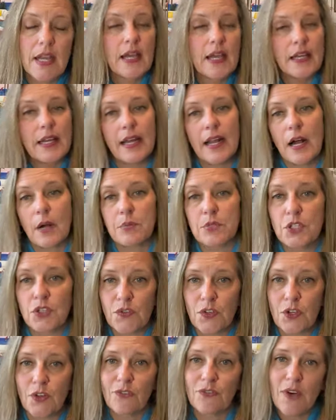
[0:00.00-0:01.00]
It helps you
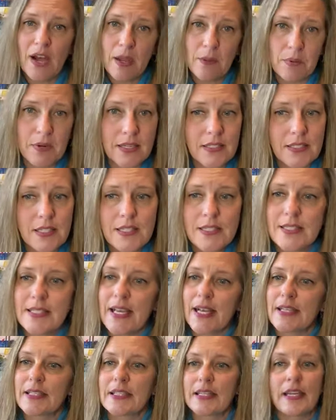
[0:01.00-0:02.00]
feel vibrant,
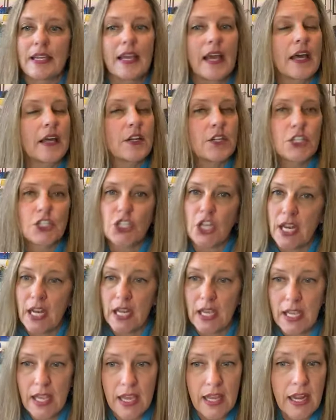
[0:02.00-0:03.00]
sexy,
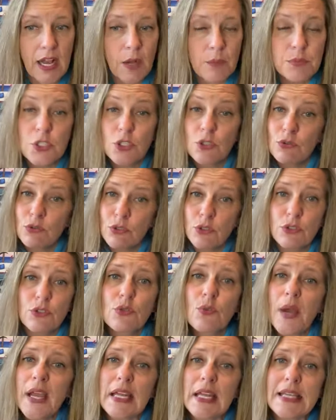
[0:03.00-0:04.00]
energetic. It helps you lose
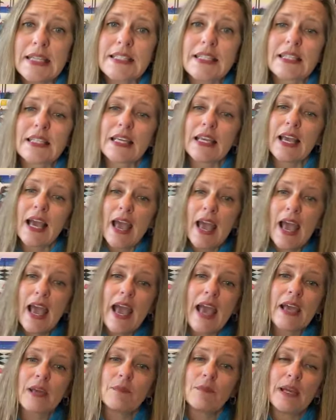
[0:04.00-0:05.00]
weight easily
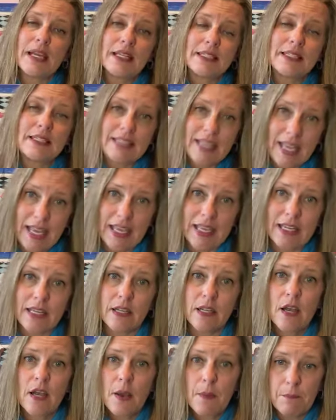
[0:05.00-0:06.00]
and maintain it
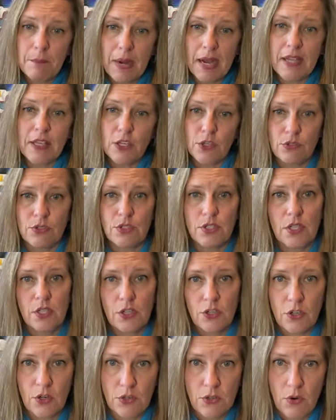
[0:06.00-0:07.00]
by using
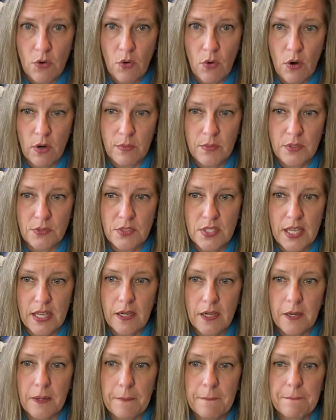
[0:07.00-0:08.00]
your hormone
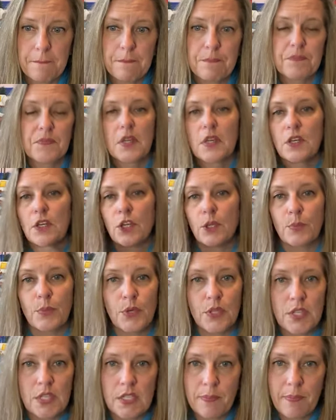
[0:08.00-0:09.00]
cycle. You put
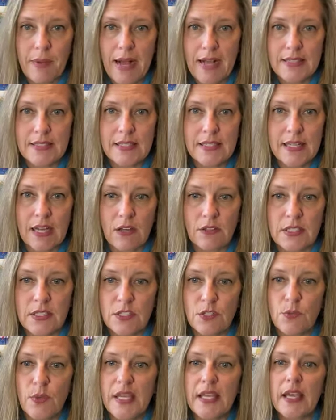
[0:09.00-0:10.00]
the deposit down this
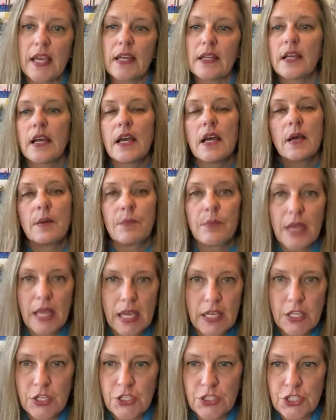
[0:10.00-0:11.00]
weekend,
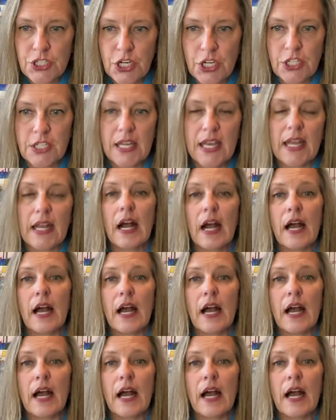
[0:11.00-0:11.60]
pick your start date,